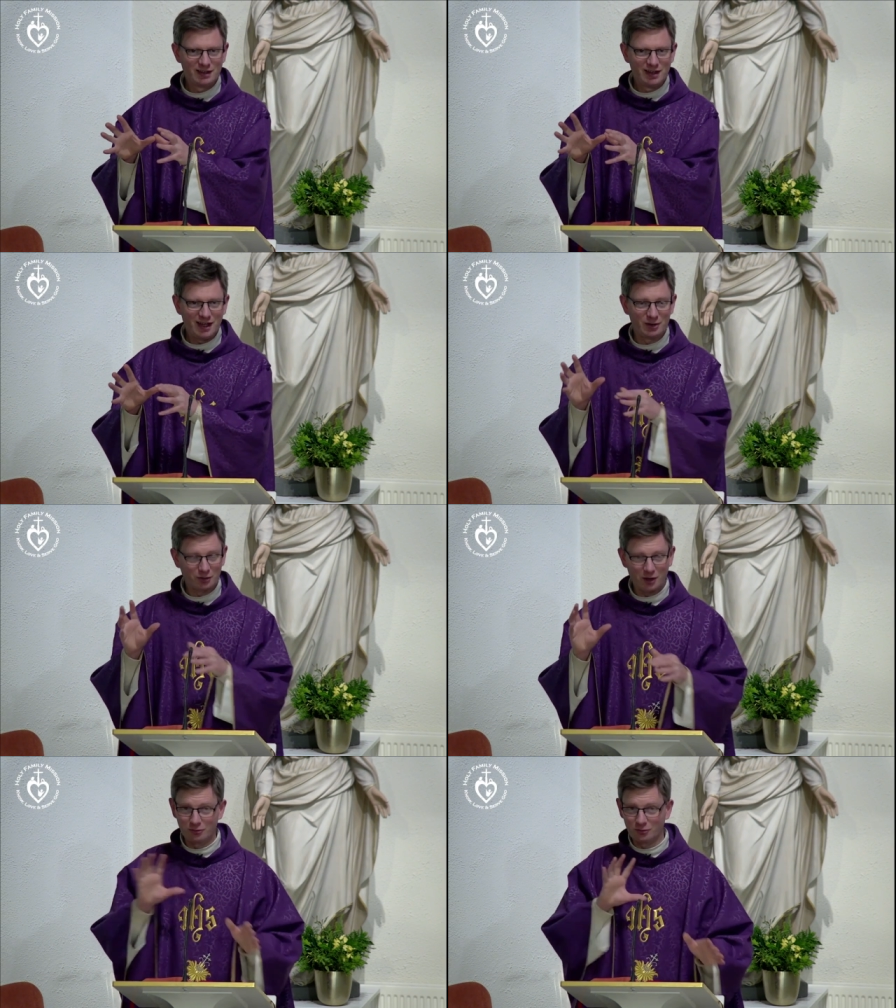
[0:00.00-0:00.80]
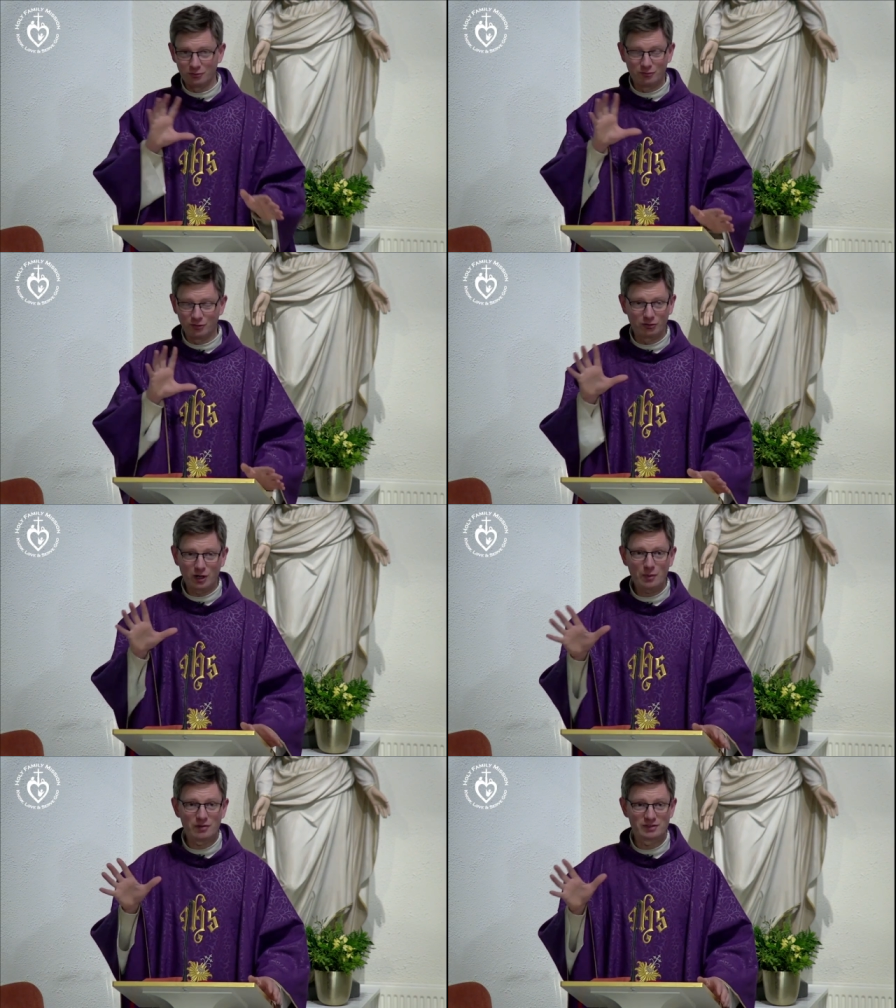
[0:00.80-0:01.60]
And a, a great
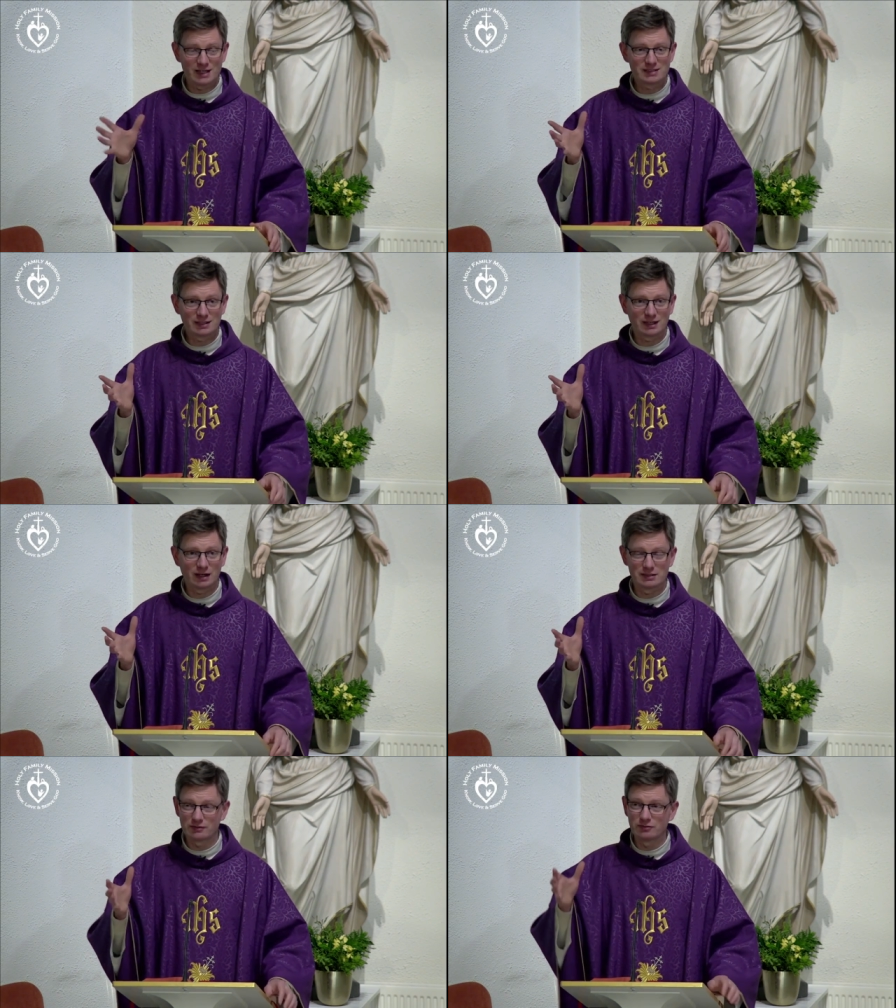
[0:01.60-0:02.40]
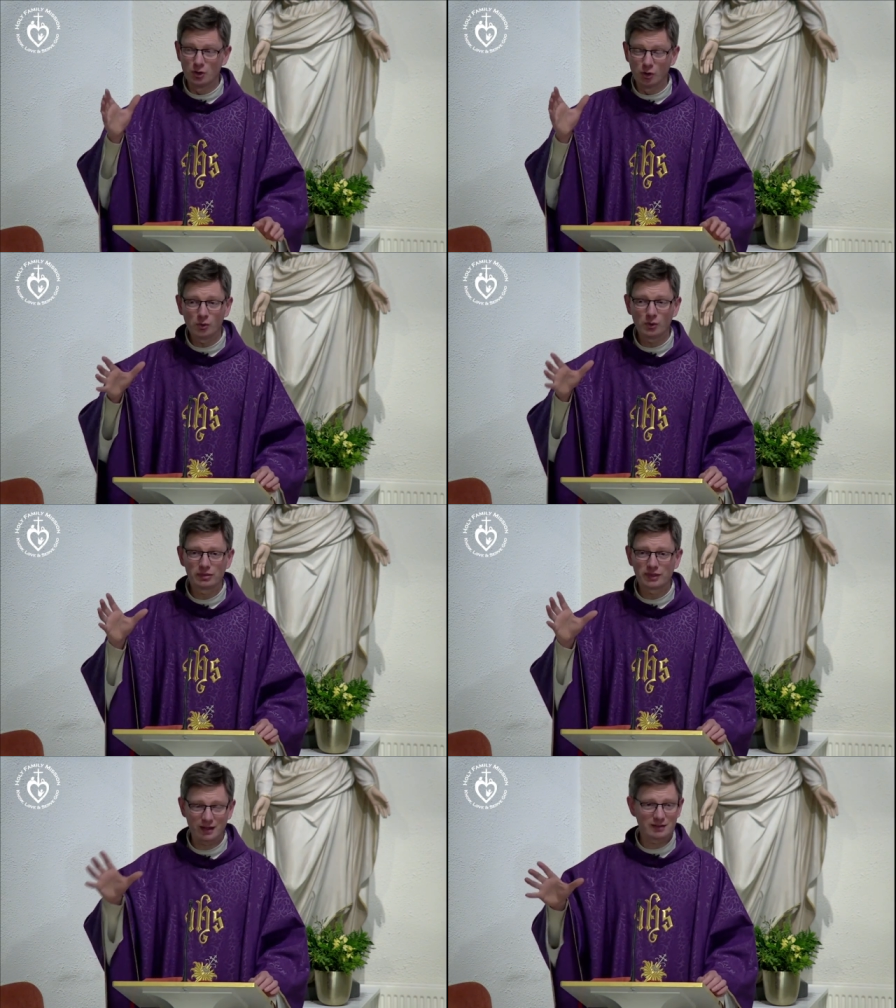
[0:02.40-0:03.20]
way of testing that is if no one
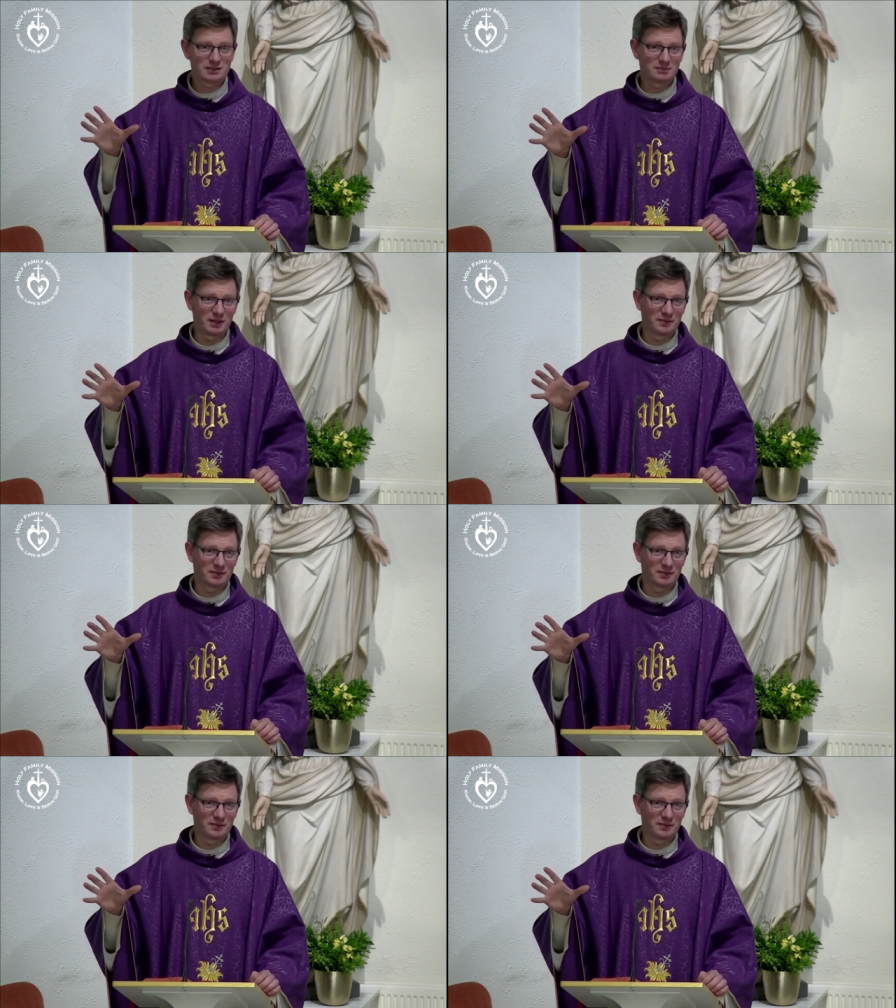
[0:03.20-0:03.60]
thanks me,